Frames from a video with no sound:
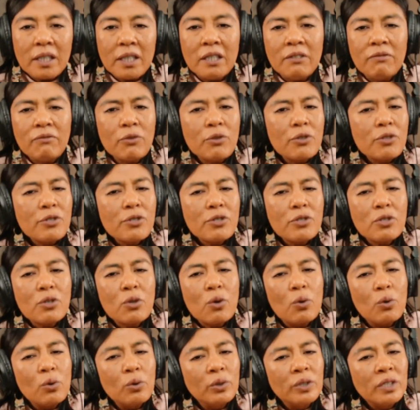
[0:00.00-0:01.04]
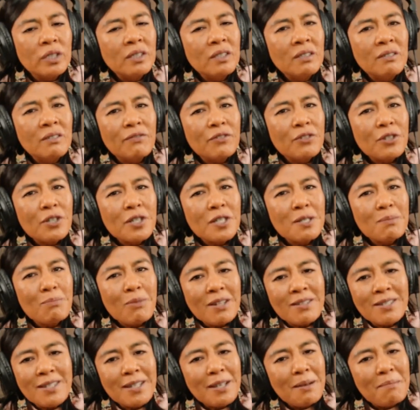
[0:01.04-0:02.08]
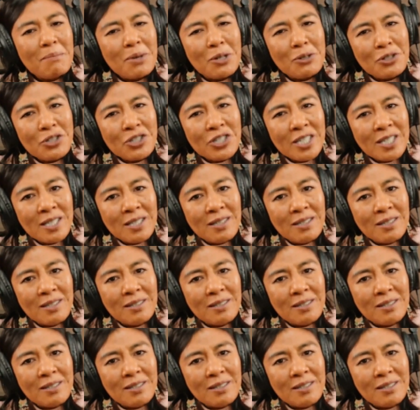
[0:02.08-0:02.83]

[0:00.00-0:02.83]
if we're scolded for expressing emotion,